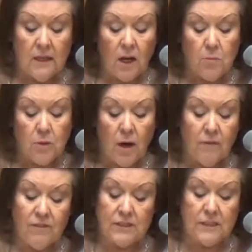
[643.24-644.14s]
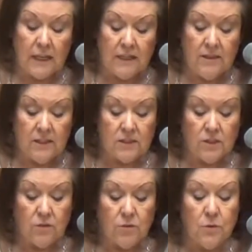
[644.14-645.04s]
God prophesied this
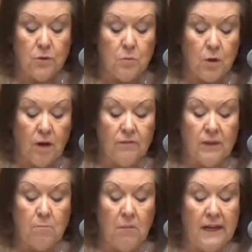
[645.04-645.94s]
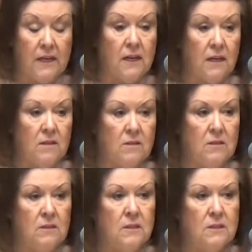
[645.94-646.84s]
through the prophet Micah,
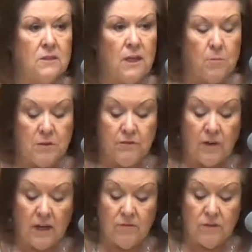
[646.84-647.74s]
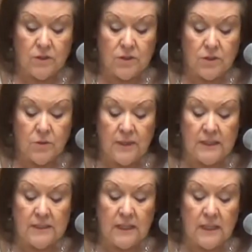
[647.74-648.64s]
chapter 5, verse 2.
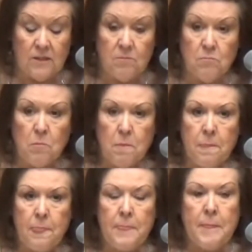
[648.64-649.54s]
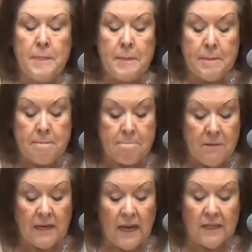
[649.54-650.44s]
He said,
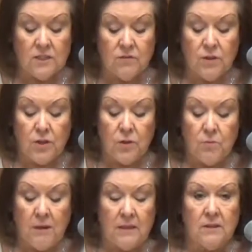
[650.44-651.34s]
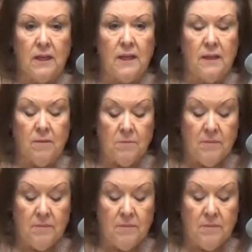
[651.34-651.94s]
but as for you, Bethlehem,